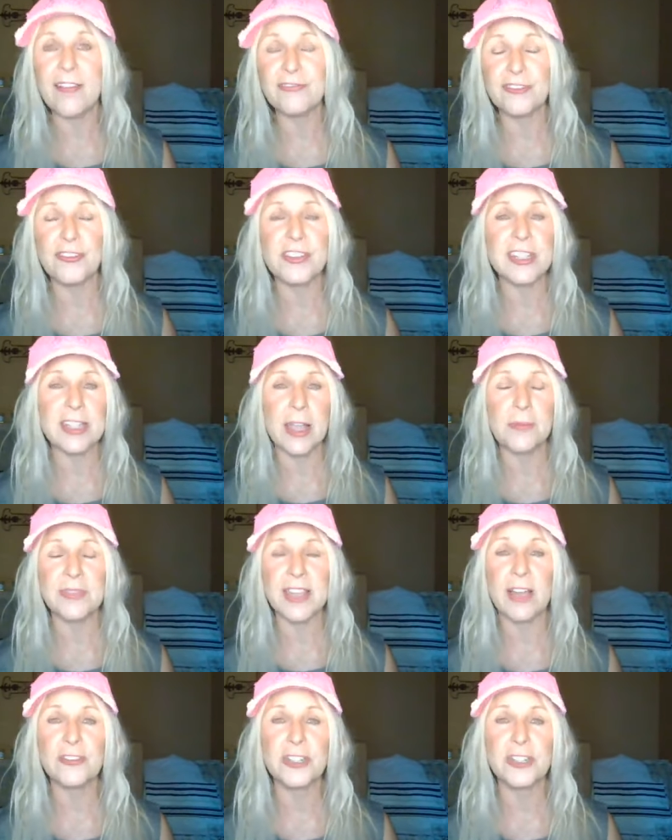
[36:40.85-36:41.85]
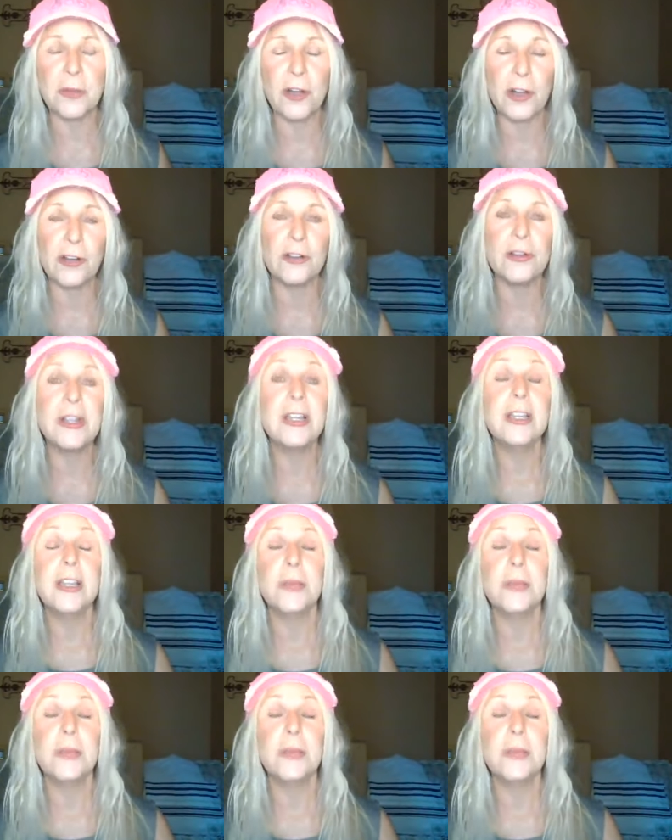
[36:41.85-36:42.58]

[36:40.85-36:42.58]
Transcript: after this comes out tomorrow,